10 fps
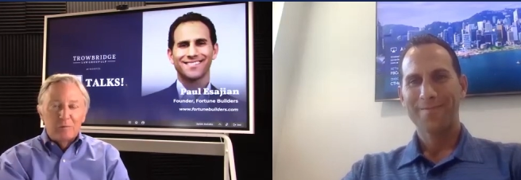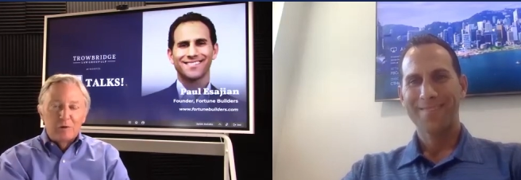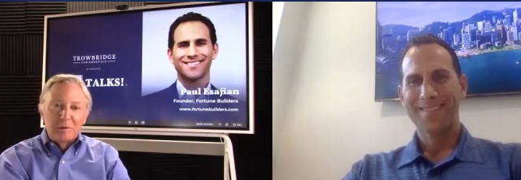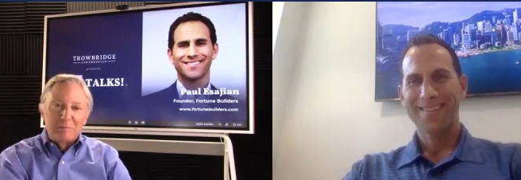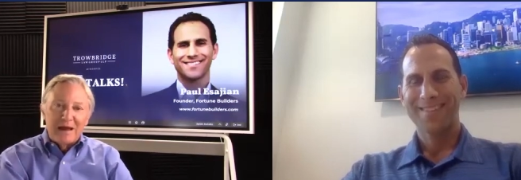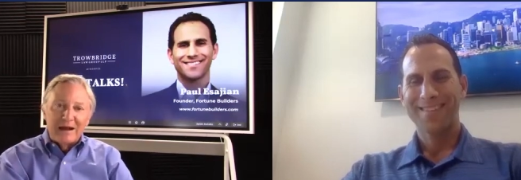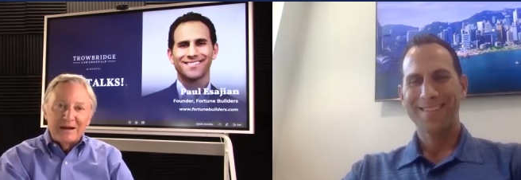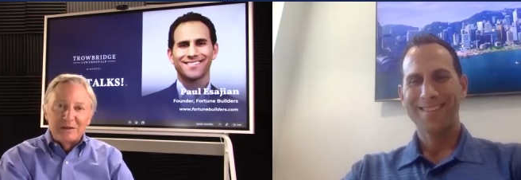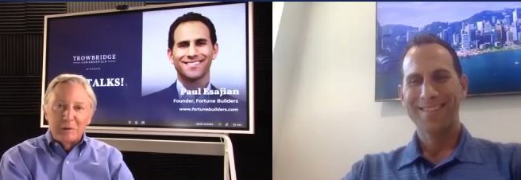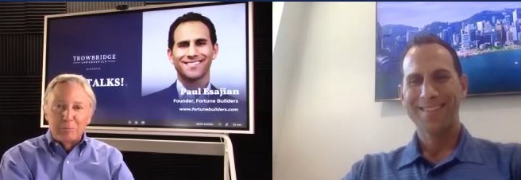Speaker 1: we'll be back
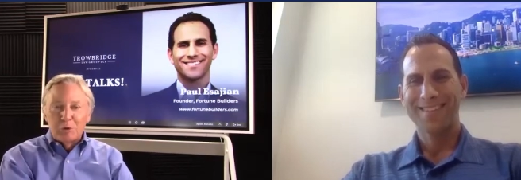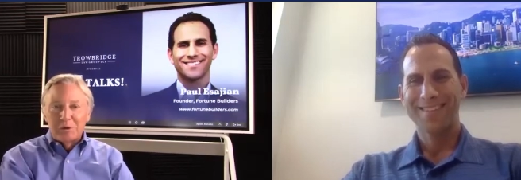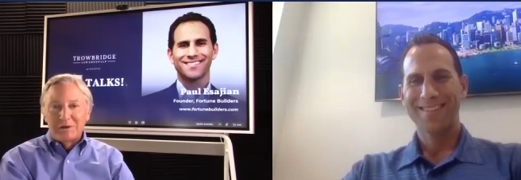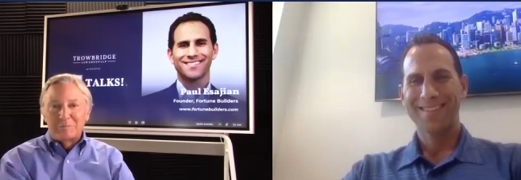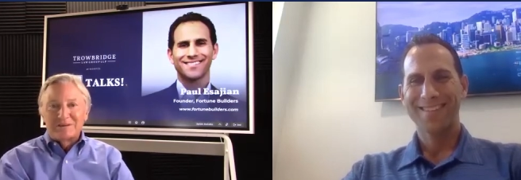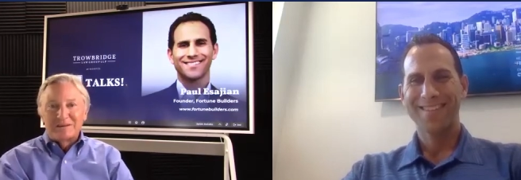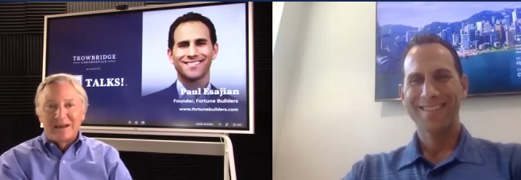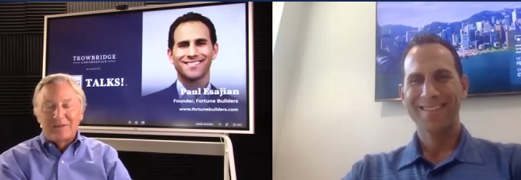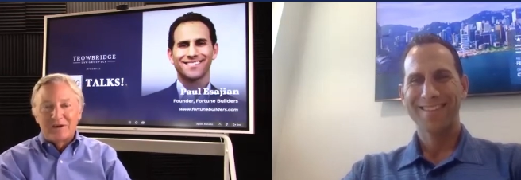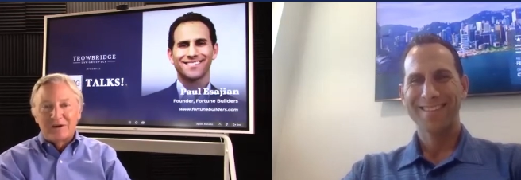on the podium
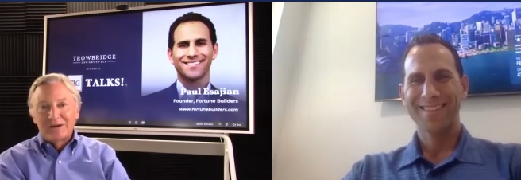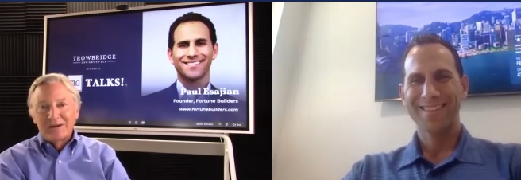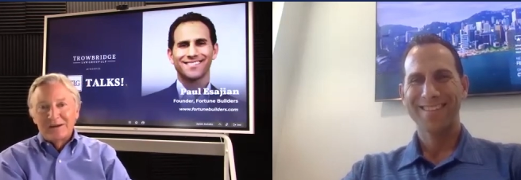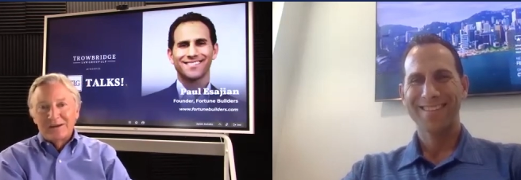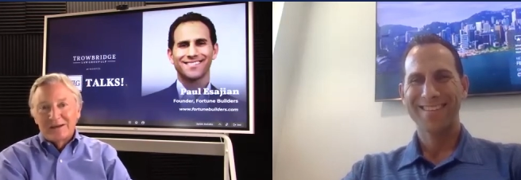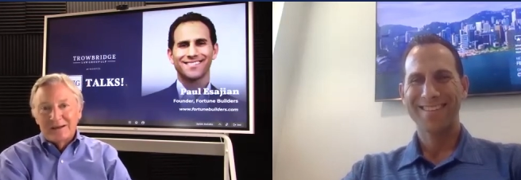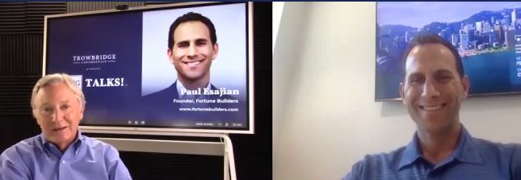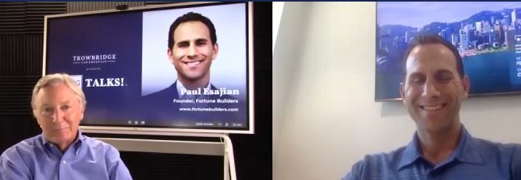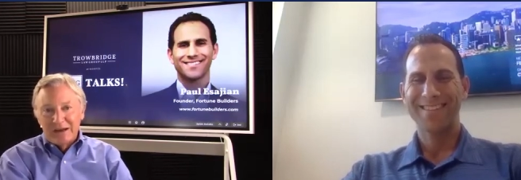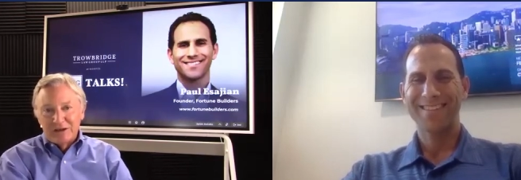together,
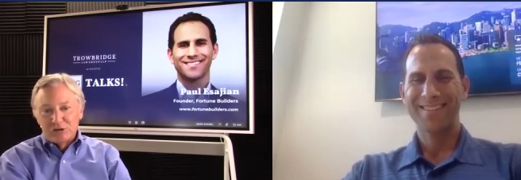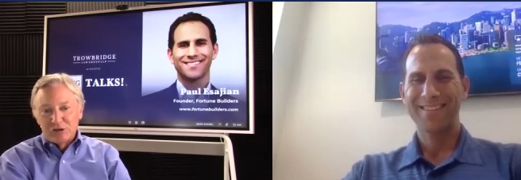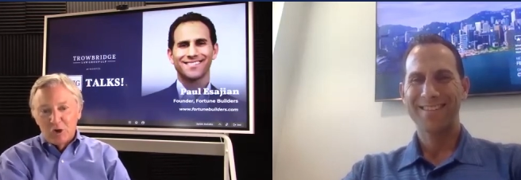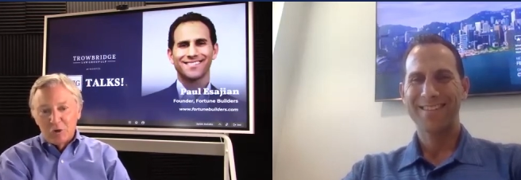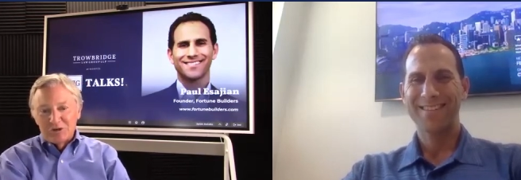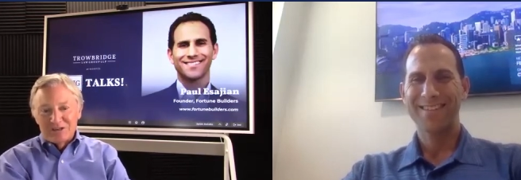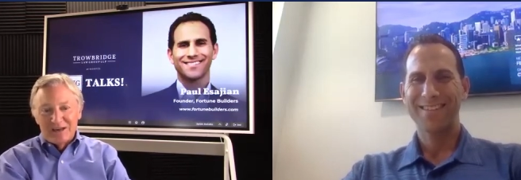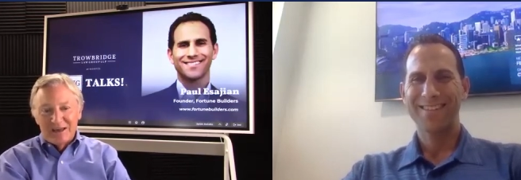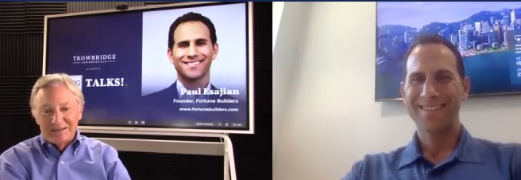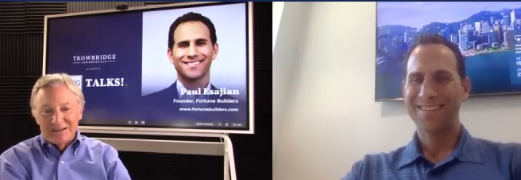uh, making jokes
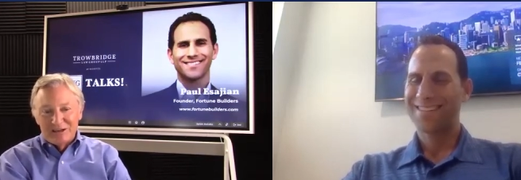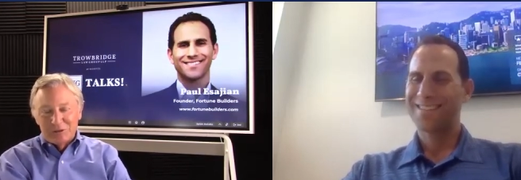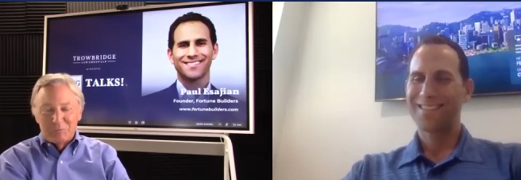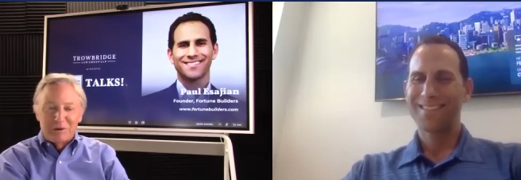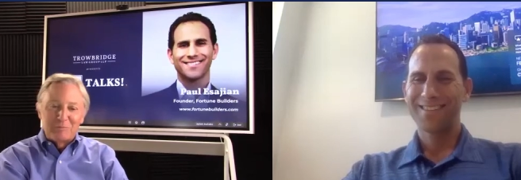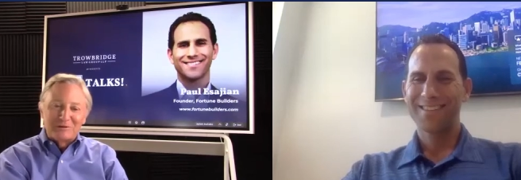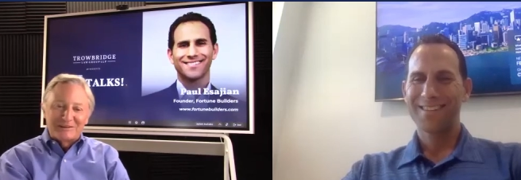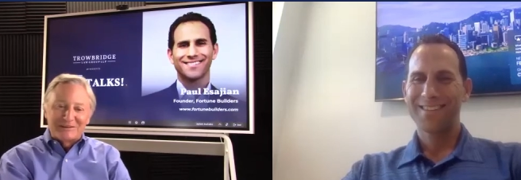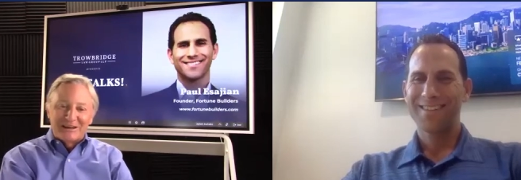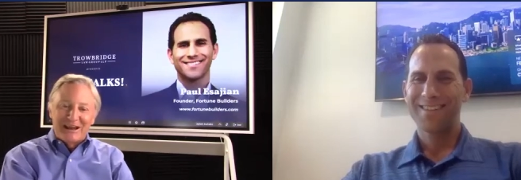and teaching people,
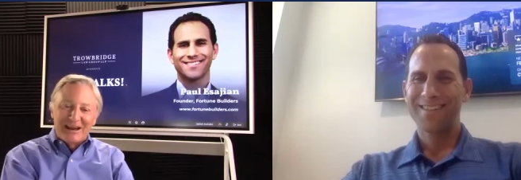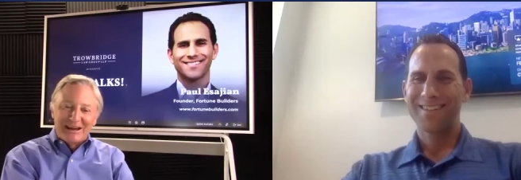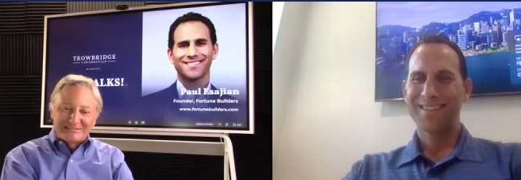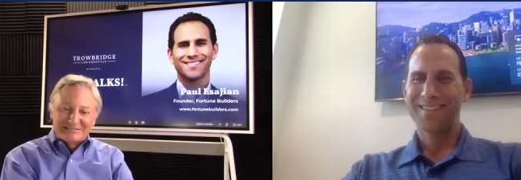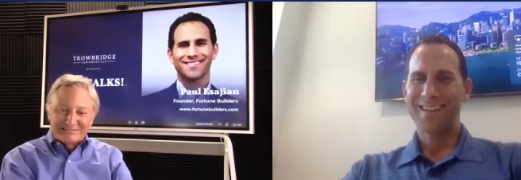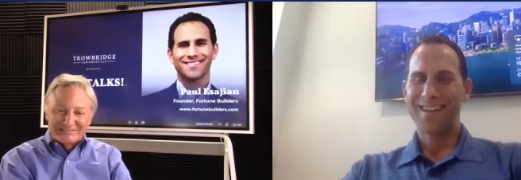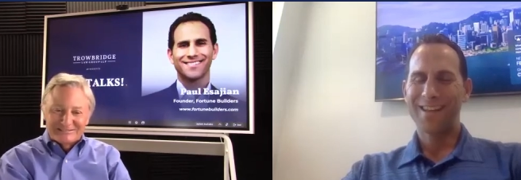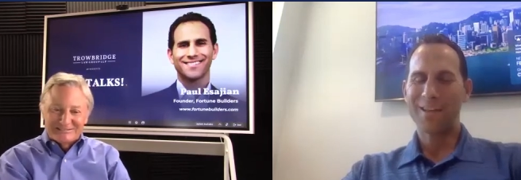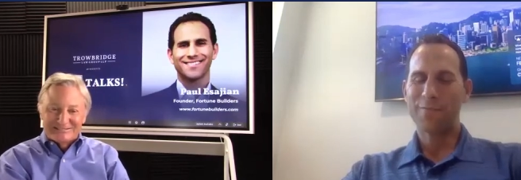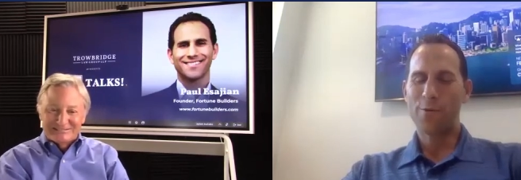okay?
Speaker 2: I
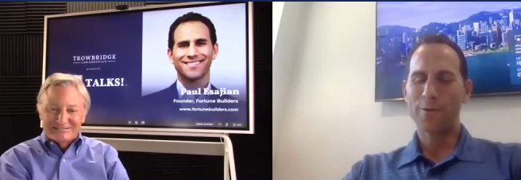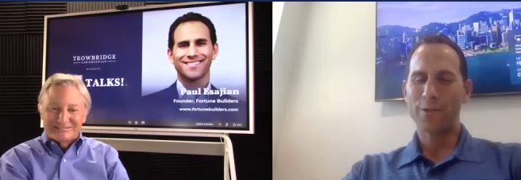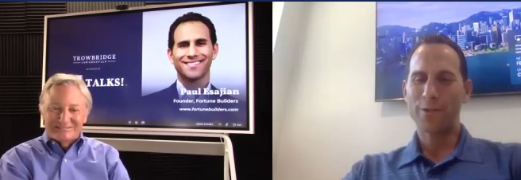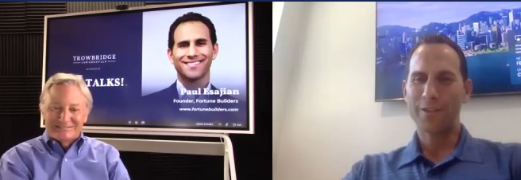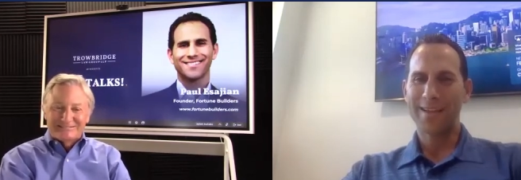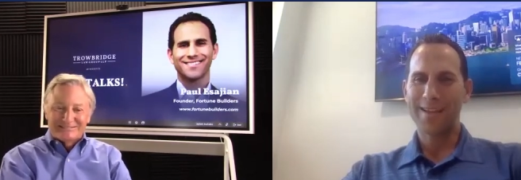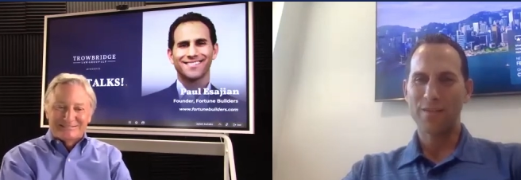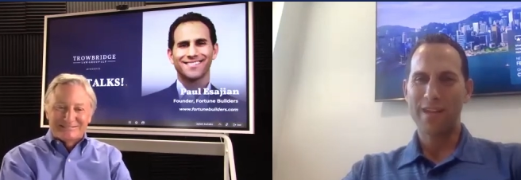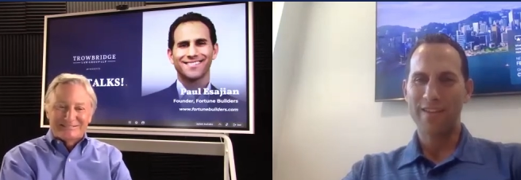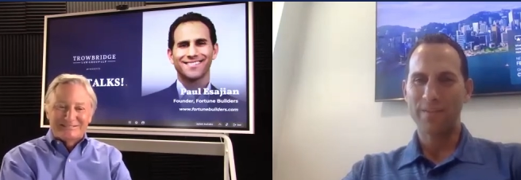look forward to it. Thanks
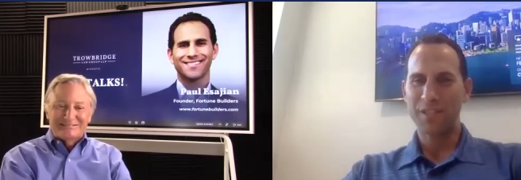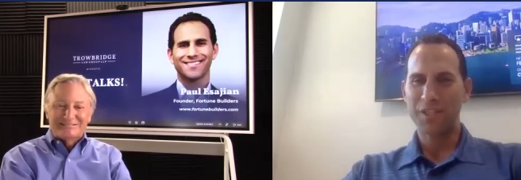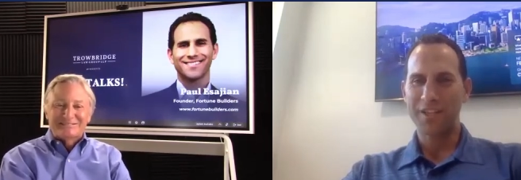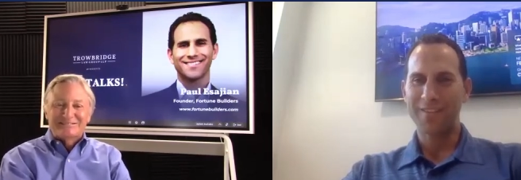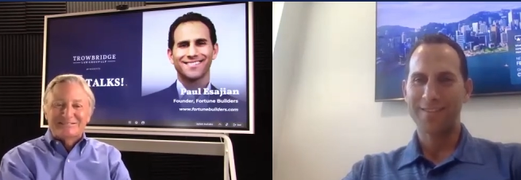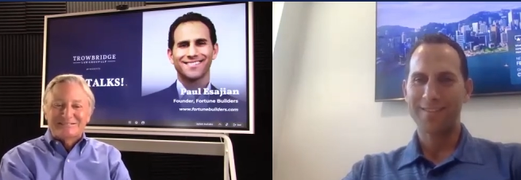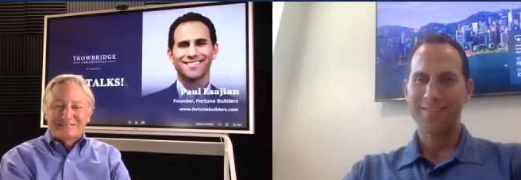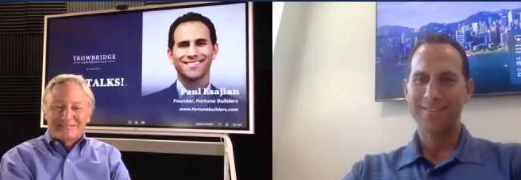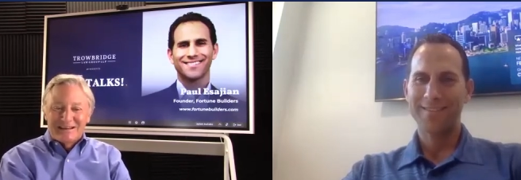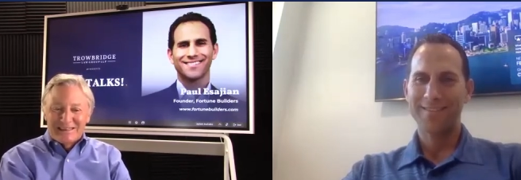for having me, Gene.
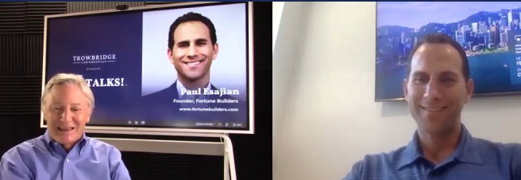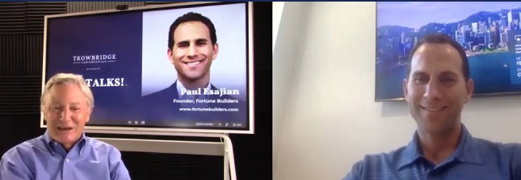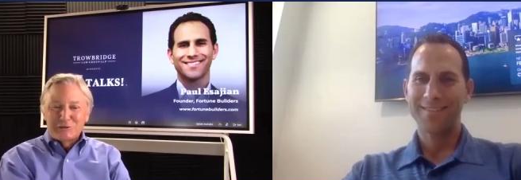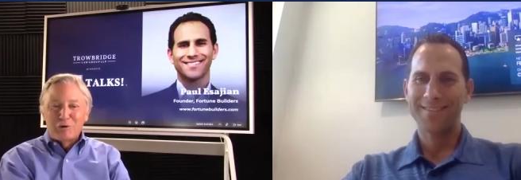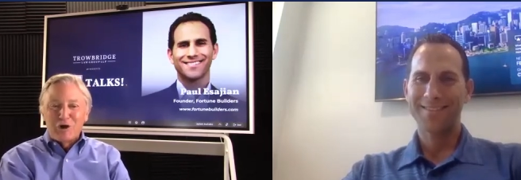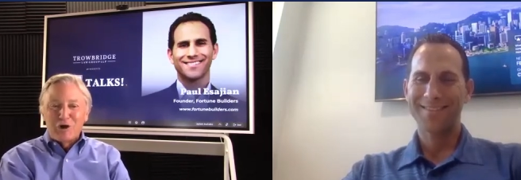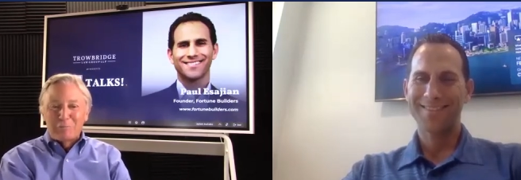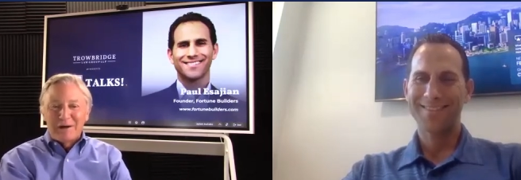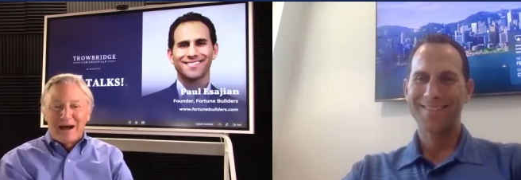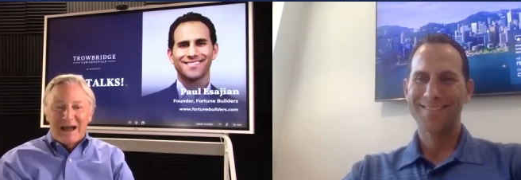
Speaker 1: Thanks, Paul.
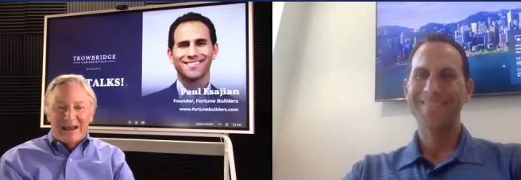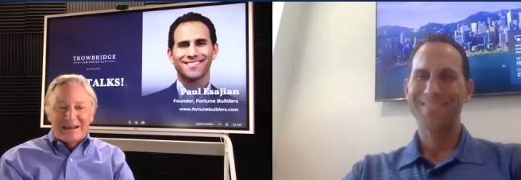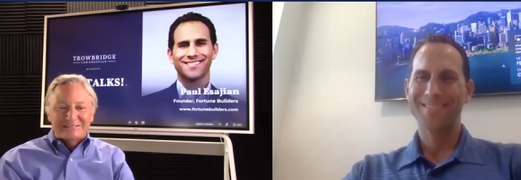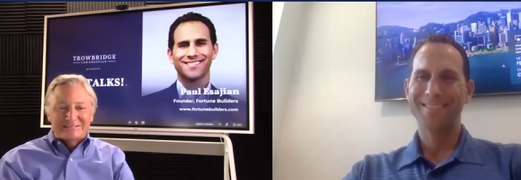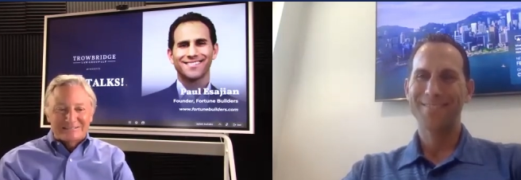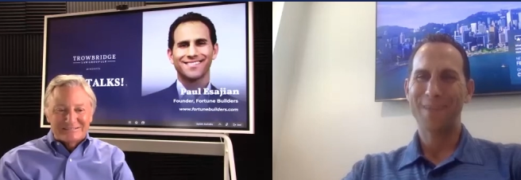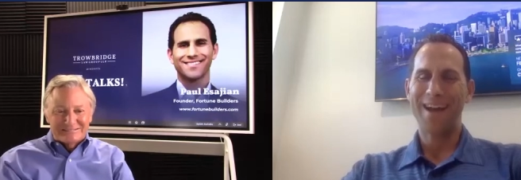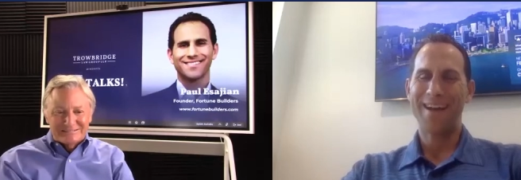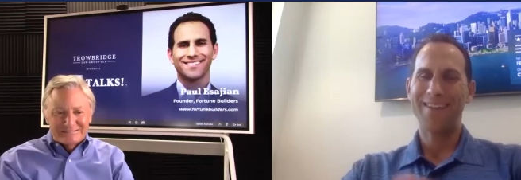Bye. Bye.